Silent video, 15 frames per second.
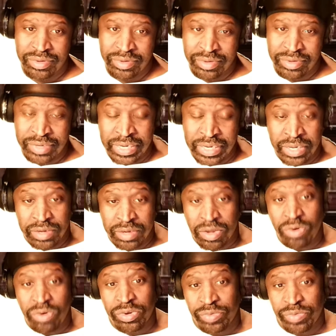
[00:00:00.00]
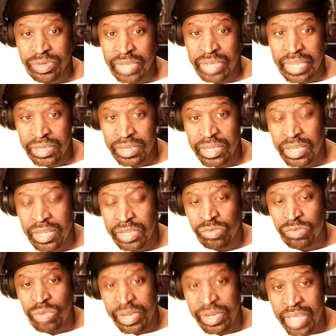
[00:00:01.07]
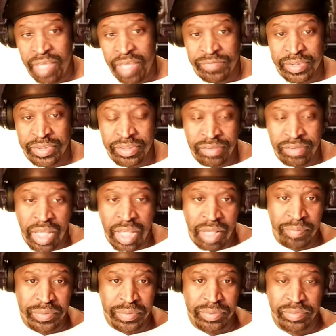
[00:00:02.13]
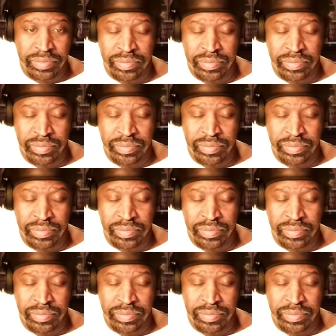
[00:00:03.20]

Then Cola was like, yeah, it's whatever, it's up.